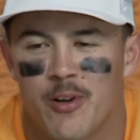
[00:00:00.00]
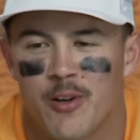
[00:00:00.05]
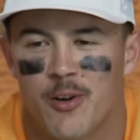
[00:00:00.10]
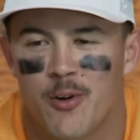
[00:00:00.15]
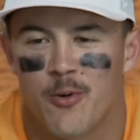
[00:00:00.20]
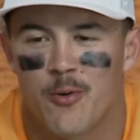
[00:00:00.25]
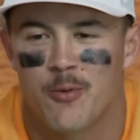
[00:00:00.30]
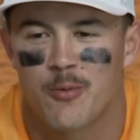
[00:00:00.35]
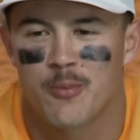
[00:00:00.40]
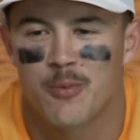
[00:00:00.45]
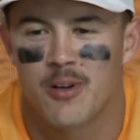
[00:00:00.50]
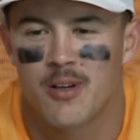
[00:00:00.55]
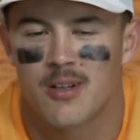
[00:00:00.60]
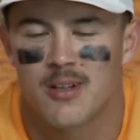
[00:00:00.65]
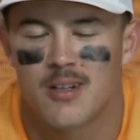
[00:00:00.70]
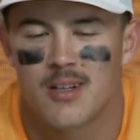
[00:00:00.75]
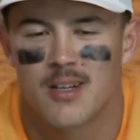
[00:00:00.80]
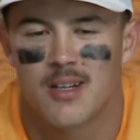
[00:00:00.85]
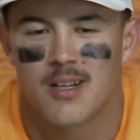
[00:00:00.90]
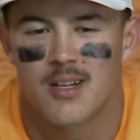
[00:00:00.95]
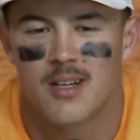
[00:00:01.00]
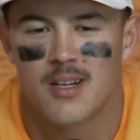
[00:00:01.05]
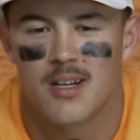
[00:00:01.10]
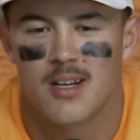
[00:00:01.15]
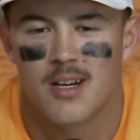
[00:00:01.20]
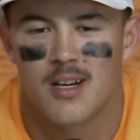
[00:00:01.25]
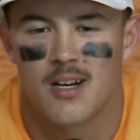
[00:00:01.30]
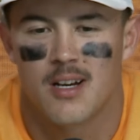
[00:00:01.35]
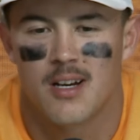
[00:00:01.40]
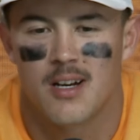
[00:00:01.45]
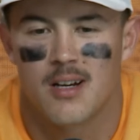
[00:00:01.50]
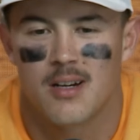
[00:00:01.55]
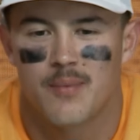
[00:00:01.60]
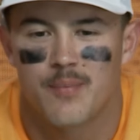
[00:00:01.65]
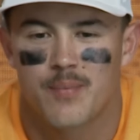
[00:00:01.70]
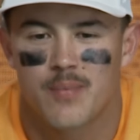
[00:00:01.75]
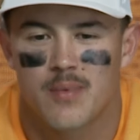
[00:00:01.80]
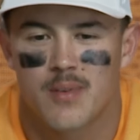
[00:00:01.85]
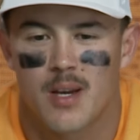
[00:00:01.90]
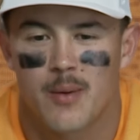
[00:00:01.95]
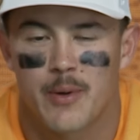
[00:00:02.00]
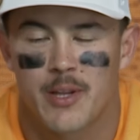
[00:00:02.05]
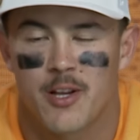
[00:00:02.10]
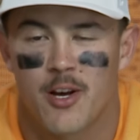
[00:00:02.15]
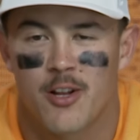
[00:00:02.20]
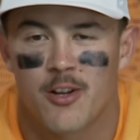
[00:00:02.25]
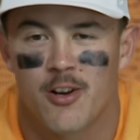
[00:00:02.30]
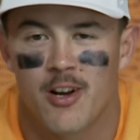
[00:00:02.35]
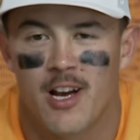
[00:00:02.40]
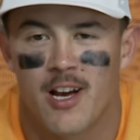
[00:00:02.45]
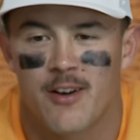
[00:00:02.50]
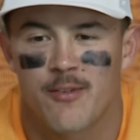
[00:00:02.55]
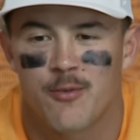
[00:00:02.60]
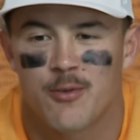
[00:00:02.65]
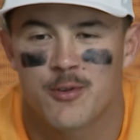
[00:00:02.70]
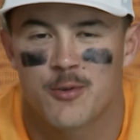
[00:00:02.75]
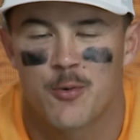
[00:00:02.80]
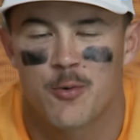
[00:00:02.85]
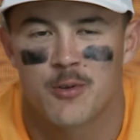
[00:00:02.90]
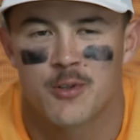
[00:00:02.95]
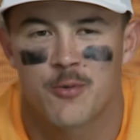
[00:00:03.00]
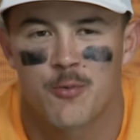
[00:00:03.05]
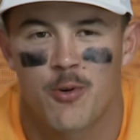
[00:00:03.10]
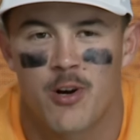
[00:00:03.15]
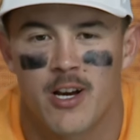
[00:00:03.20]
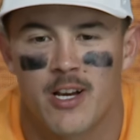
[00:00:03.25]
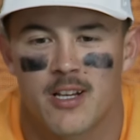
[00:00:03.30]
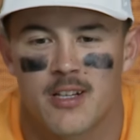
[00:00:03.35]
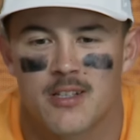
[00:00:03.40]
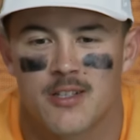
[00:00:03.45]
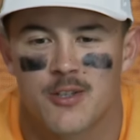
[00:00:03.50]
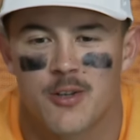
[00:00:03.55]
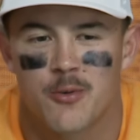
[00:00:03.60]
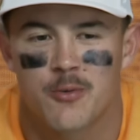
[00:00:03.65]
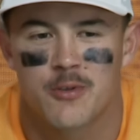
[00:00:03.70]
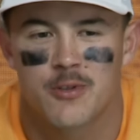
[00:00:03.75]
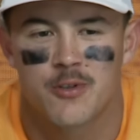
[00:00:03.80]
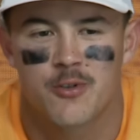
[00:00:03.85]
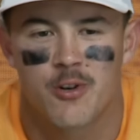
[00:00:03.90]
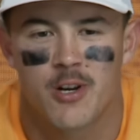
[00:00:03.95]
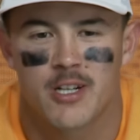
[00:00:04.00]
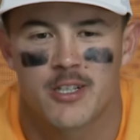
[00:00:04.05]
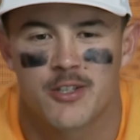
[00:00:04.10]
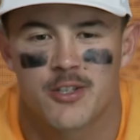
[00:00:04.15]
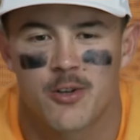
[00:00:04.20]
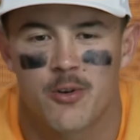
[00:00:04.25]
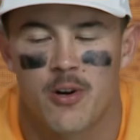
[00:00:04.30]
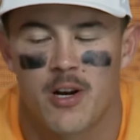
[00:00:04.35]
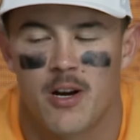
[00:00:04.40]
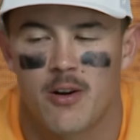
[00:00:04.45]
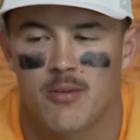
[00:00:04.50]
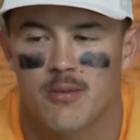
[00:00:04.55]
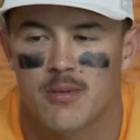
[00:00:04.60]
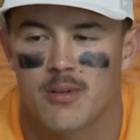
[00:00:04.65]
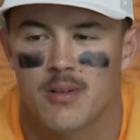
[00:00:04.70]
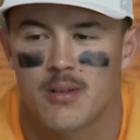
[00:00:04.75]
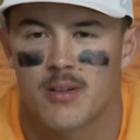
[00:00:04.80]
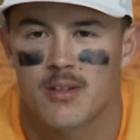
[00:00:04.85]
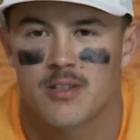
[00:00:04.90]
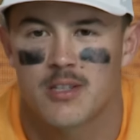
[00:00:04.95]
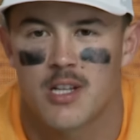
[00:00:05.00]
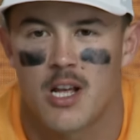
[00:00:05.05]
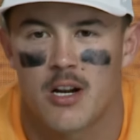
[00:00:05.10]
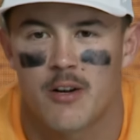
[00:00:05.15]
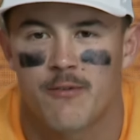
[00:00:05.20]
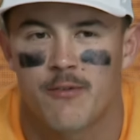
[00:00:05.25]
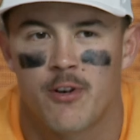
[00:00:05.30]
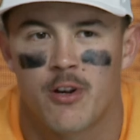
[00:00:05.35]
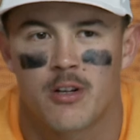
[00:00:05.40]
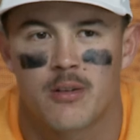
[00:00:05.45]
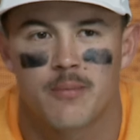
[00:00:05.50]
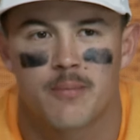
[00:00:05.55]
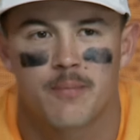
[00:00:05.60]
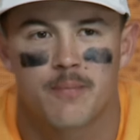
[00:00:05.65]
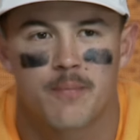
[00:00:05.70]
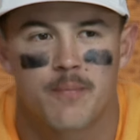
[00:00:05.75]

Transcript: and gold. But, I mean, the other half was orange and white, so it was a great show out. It was a lot of fun.